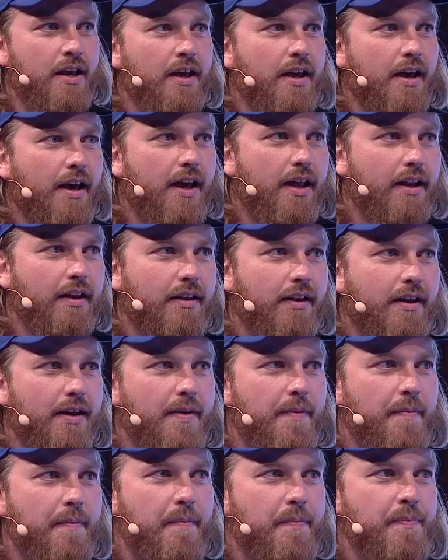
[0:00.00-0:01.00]
And
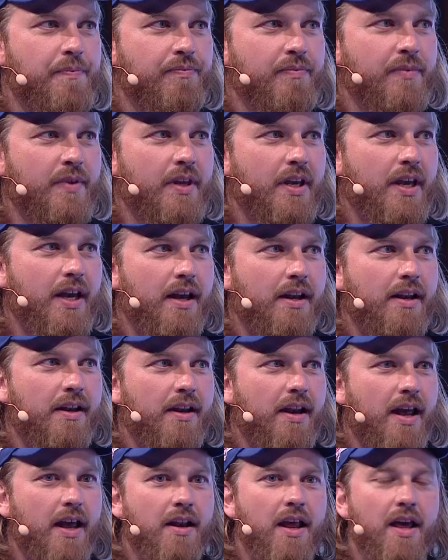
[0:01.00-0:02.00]

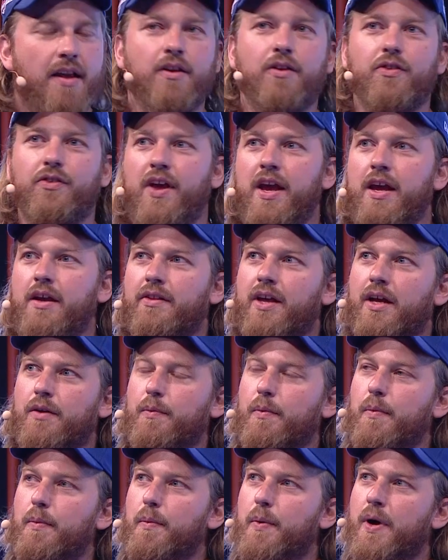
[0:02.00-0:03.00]
and saying that,
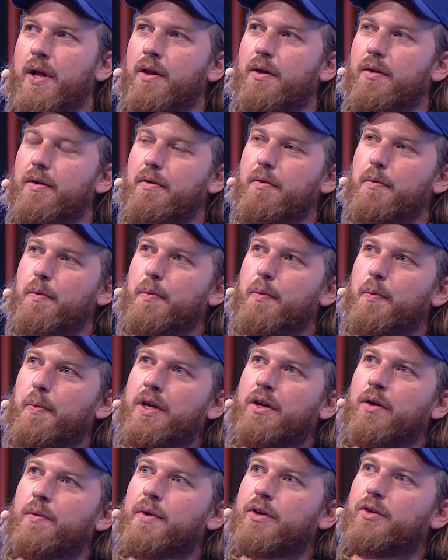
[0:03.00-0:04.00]
well, we
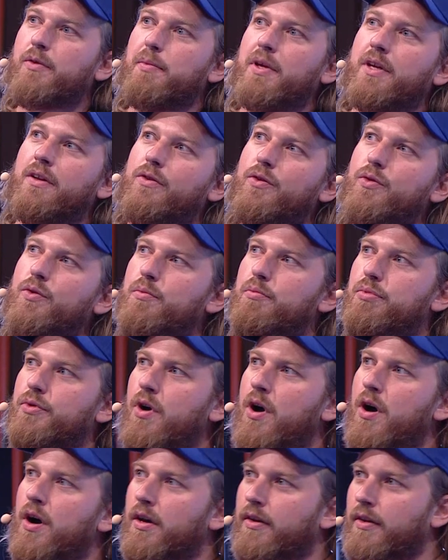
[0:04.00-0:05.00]
don't want to be too
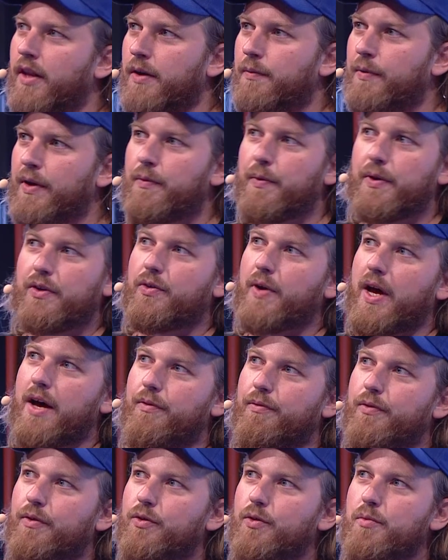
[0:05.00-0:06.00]
broad, like we don't want to
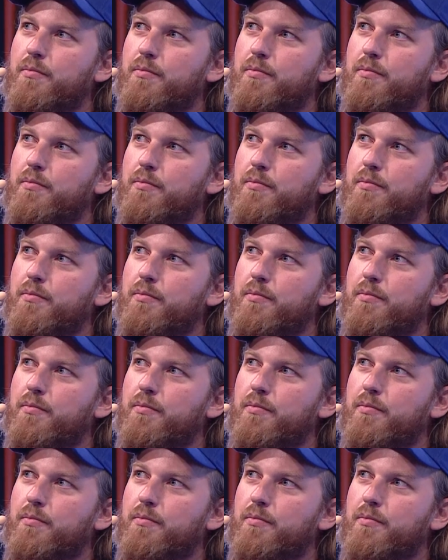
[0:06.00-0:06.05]
have too